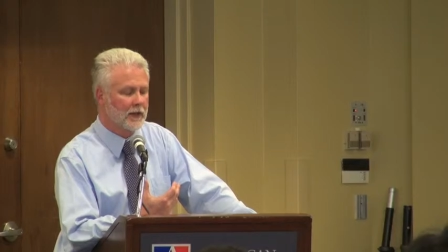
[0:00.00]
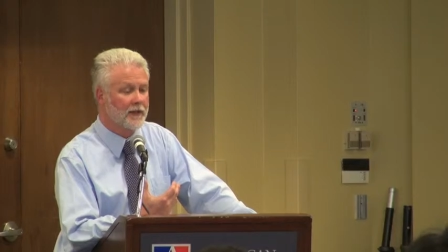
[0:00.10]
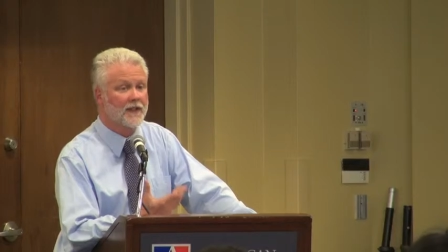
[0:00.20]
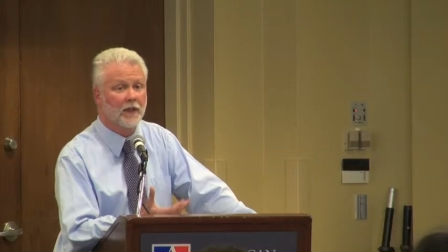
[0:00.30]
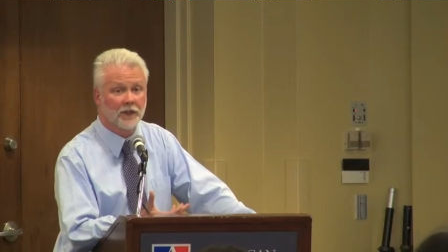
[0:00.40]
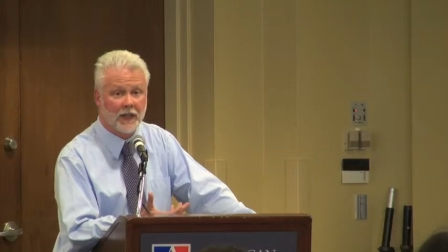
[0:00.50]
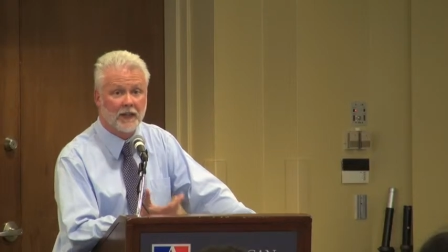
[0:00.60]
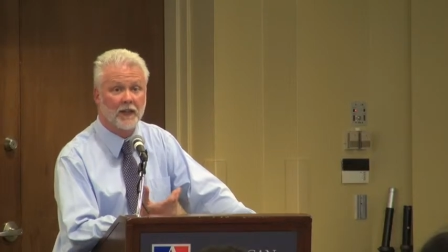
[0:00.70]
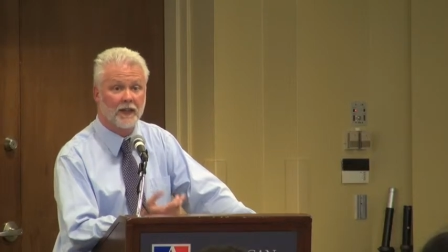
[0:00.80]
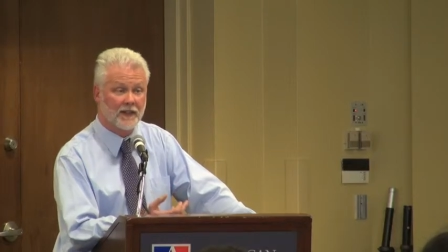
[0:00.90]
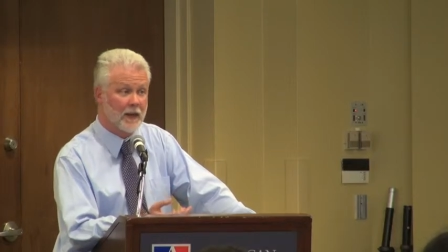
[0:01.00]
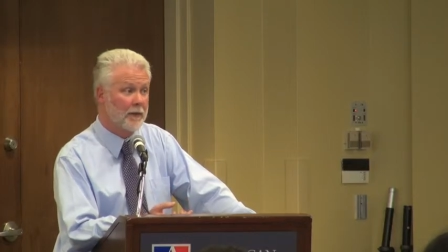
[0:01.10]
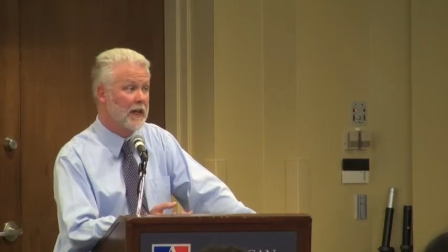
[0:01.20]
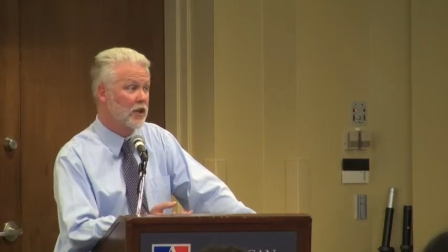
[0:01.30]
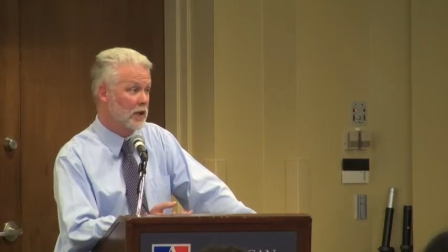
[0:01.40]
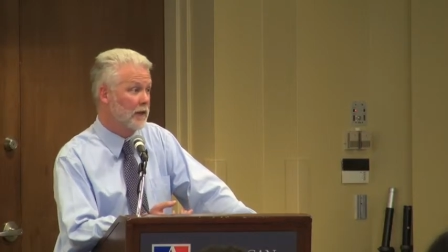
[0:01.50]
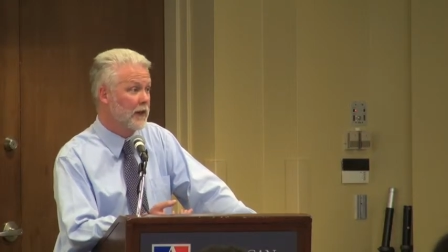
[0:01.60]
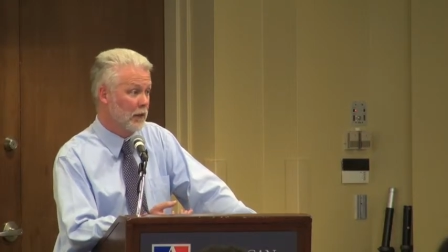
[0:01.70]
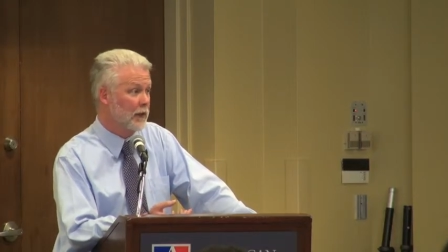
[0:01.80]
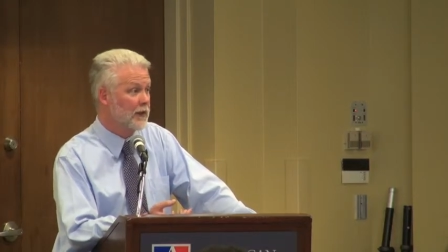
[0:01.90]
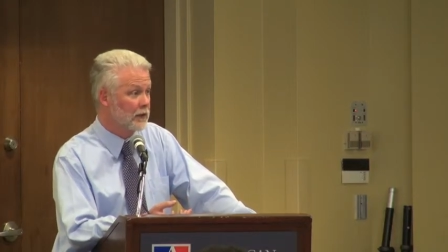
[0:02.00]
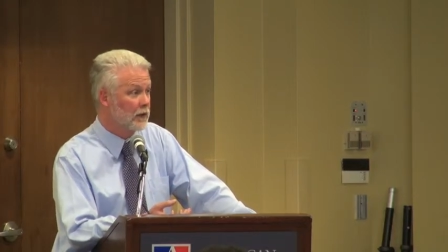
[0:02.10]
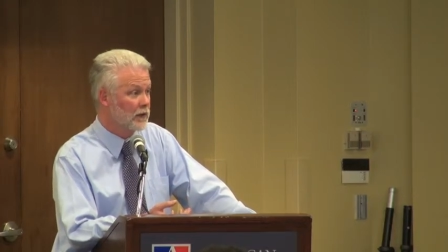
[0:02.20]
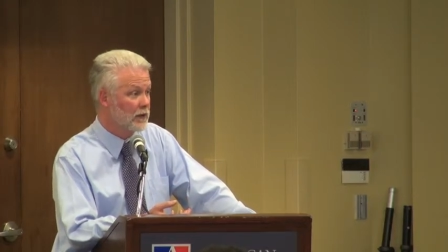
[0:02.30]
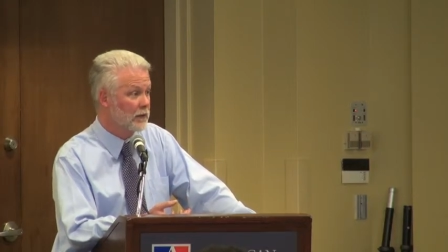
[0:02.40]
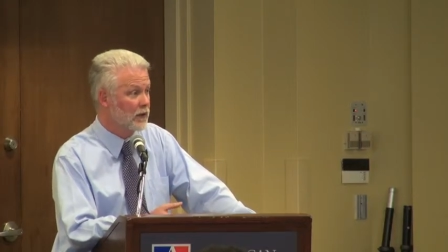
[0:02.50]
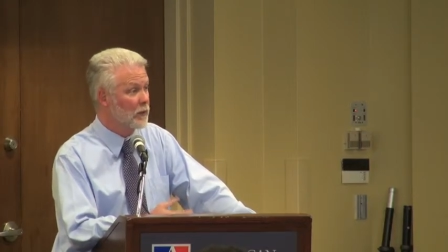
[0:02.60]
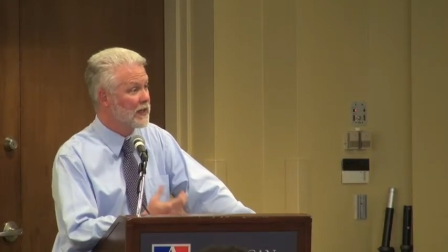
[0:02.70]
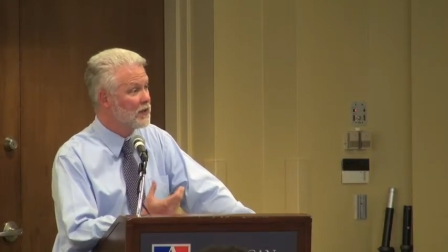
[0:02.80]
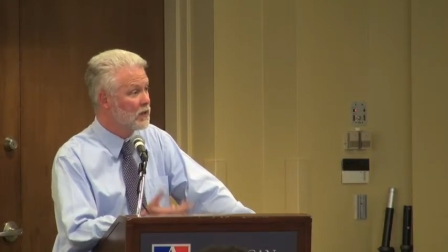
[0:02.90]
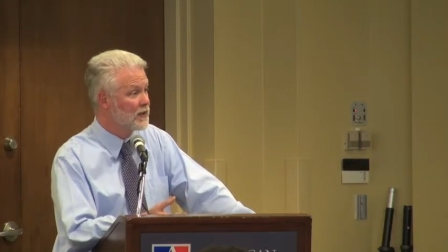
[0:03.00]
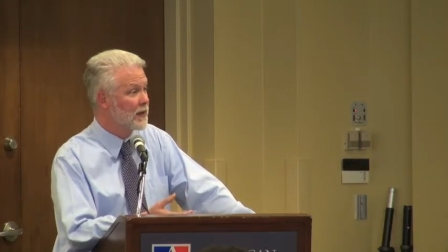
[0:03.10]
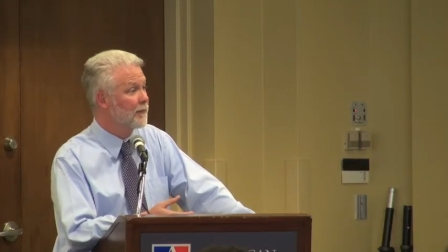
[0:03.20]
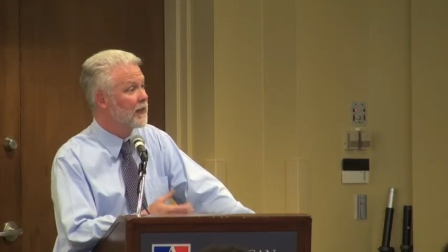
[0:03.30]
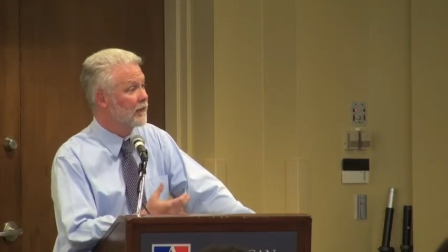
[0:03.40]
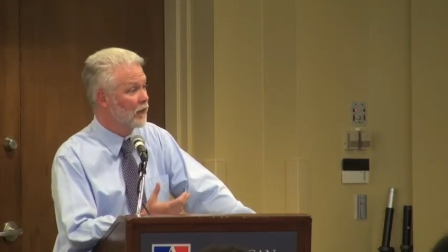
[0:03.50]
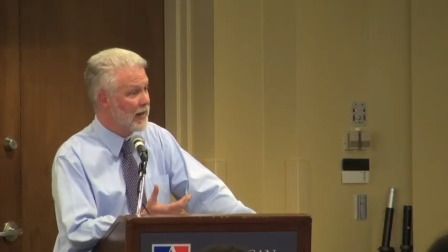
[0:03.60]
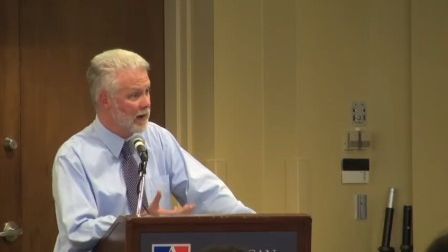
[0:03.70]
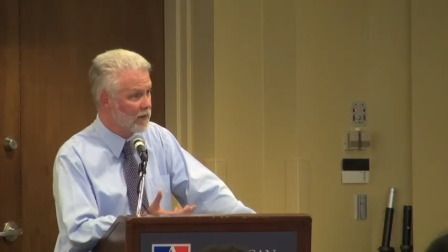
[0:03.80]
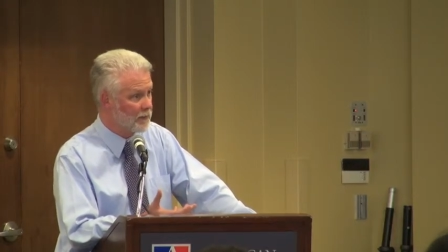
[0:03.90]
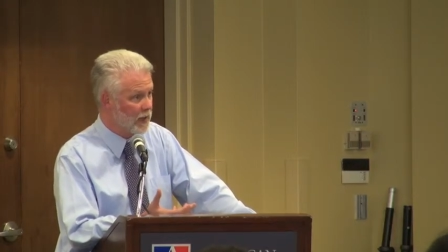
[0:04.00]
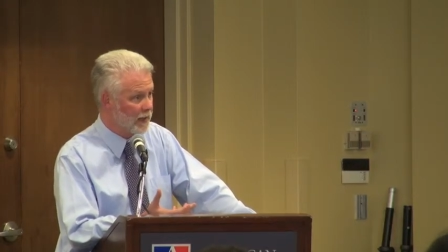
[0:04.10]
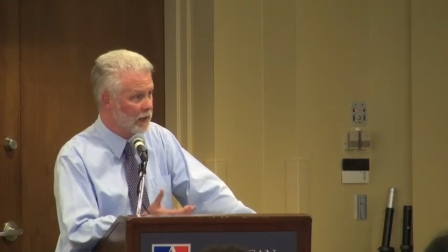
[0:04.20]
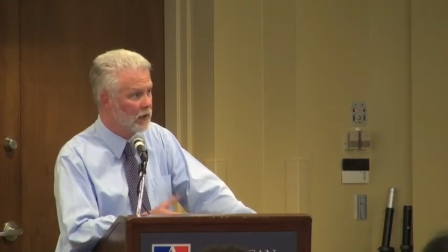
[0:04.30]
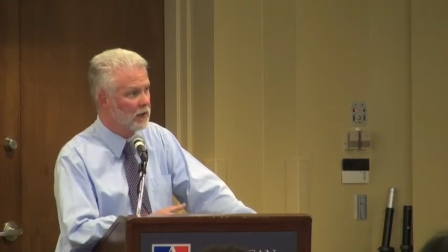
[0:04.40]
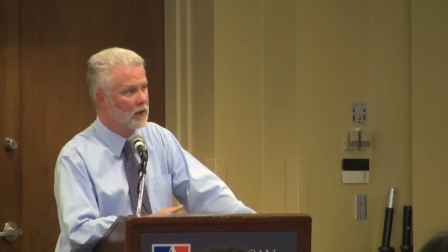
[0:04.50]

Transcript: facilitate the dissemination of their research because we can do something for everybody.